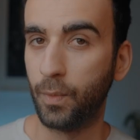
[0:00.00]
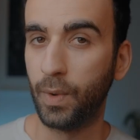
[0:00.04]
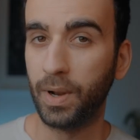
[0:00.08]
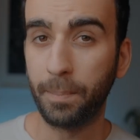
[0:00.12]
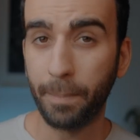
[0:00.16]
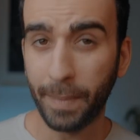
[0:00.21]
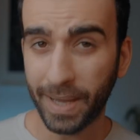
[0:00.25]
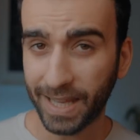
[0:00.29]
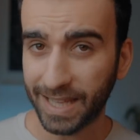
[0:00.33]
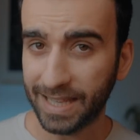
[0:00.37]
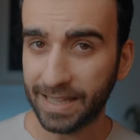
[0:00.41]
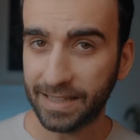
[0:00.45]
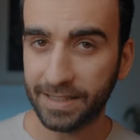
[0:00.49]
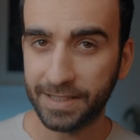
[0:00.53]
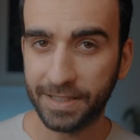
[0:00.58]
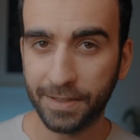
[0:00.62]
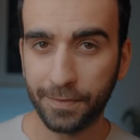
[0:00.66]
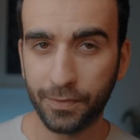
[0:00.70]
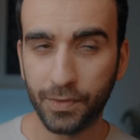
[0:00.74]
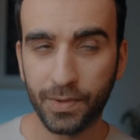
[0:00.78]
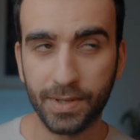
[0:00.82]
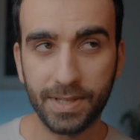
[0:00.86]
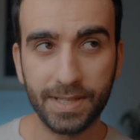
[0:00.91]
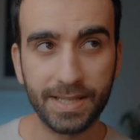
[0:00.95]
Well, making a
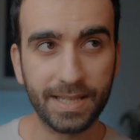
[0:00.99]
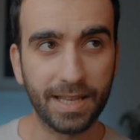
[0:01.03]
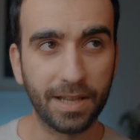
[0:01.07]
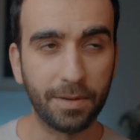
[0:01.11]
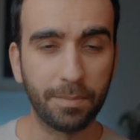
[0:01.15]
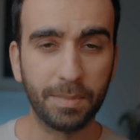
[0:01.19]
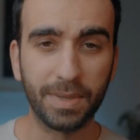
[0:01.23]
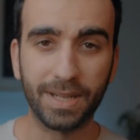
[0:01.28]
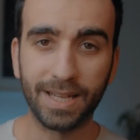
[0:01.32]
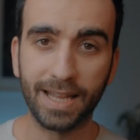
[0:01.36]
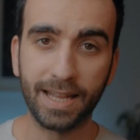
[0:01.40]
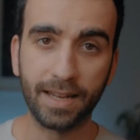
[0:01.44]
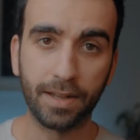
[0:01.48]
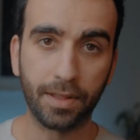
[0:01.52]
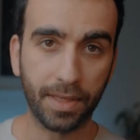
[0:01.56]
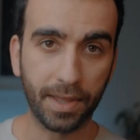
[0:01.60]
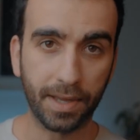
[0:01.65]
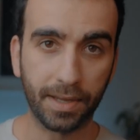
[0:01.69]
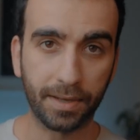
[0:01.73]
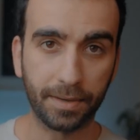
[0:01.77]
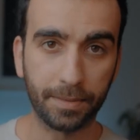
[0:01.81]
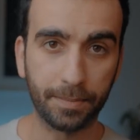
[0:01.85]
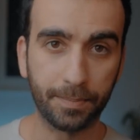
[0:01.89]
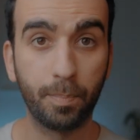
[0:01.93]
difference can mean
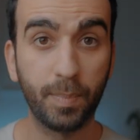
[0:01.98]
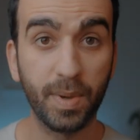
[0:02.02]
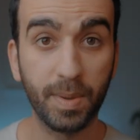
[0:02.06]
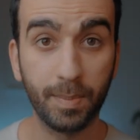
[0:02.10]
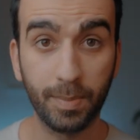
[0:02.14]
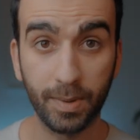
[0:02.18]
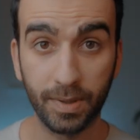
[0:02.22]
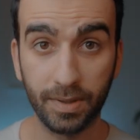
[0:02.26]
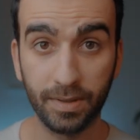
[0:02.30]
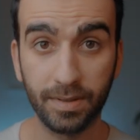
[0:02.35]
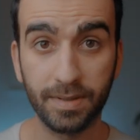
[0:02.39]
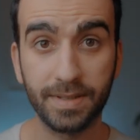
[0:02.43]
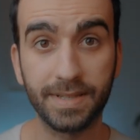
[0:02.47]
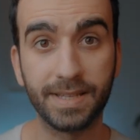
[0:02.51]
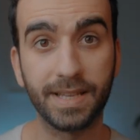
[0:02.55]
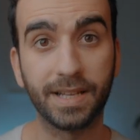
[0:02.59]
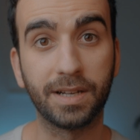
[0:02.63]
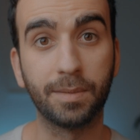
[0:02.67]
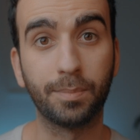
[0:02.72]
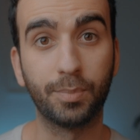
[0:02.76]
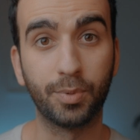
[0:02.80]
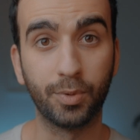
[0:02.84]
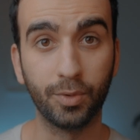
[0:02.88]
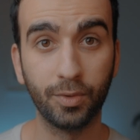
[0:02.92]
anything. People seek
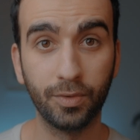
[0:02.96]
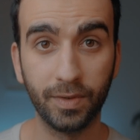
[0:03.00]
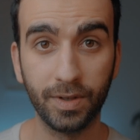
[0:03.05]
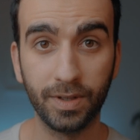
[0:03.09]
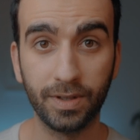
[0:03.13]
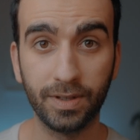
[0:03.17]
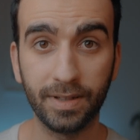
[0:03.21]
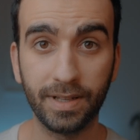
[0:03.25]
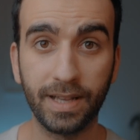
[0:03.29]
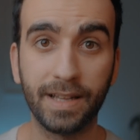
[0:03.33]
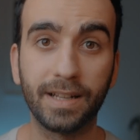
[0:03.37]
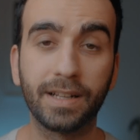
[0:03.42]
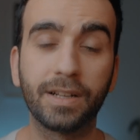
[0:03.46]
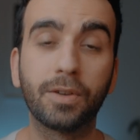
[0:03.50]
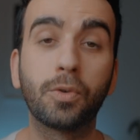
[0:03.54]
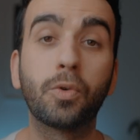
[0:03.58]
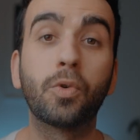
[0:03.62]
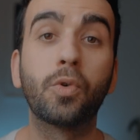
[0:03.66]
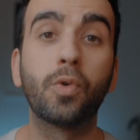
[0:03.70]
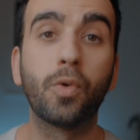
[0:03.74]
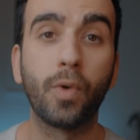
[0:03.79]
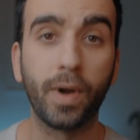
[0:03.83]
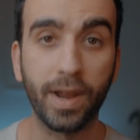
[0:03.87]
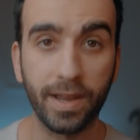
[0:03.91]
approval and
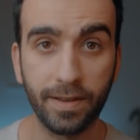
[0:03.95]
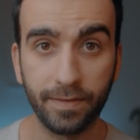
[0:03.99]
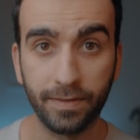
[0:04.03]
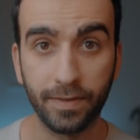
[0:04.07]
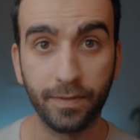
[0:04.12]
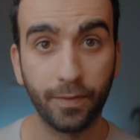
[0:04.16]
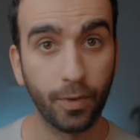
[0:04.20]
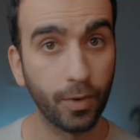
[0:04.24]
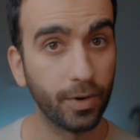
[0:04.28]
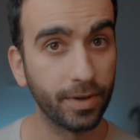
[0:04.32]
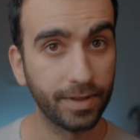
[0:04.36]
crave for